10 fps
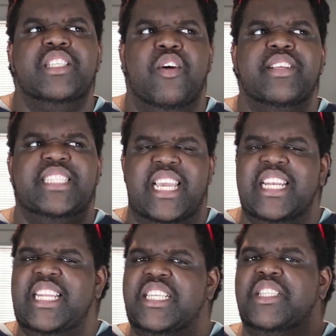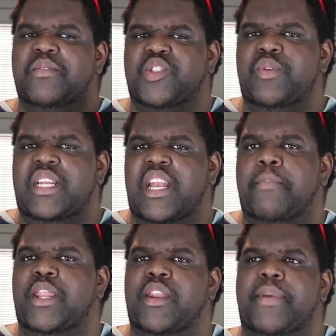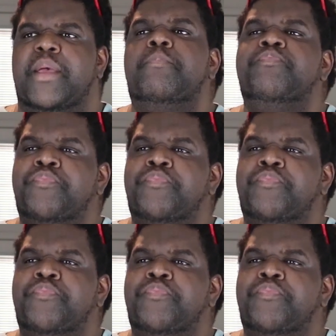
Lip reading: So I'd say it needs to sweeten it up a little bit.